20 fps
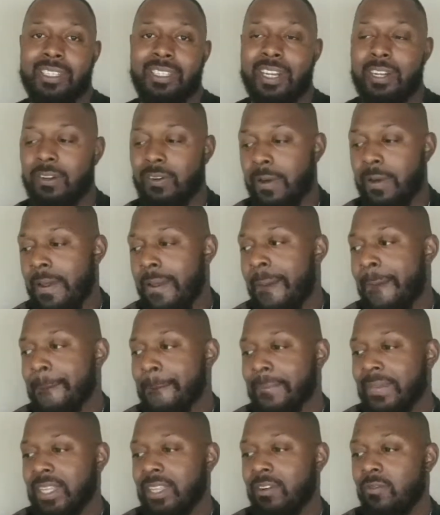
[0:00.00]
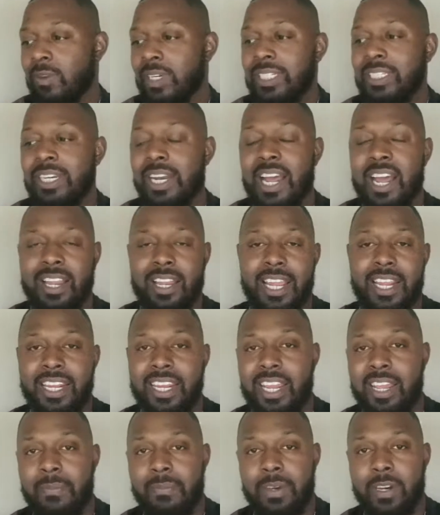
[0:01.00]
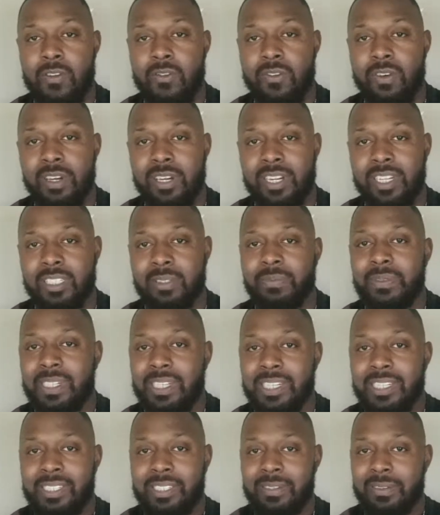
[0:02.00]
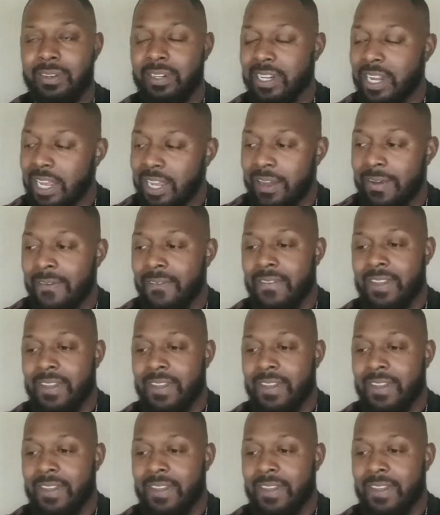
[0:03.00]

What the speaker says: So the reason I like Cam Newton is because, yeah,